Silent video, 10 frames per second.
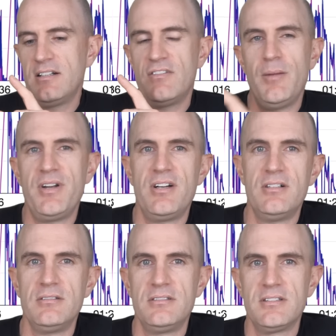Rabbit
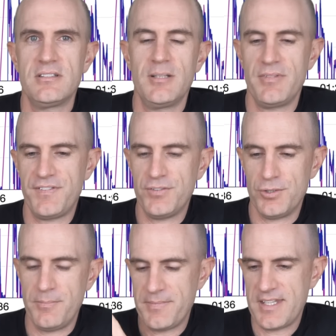hole number
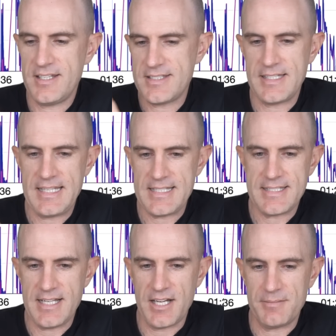four. Here's today's
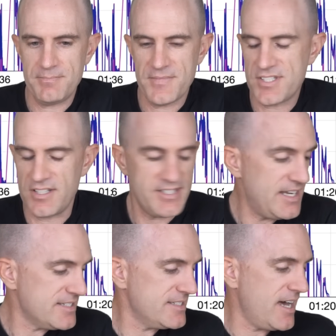data. So
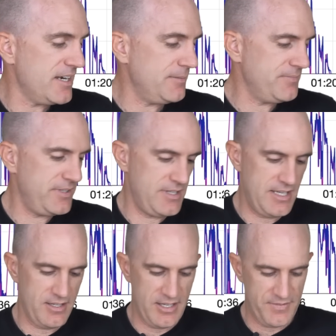today's data,
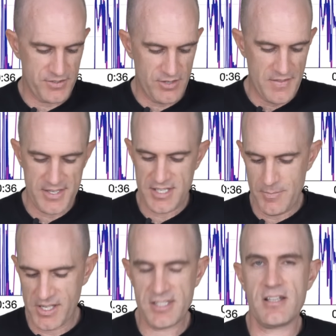and I have to write this
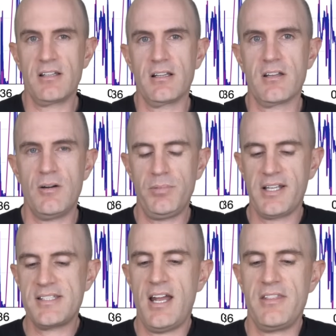down because it got a little
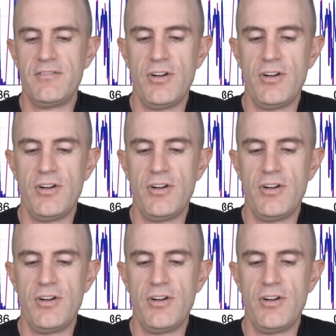complex out on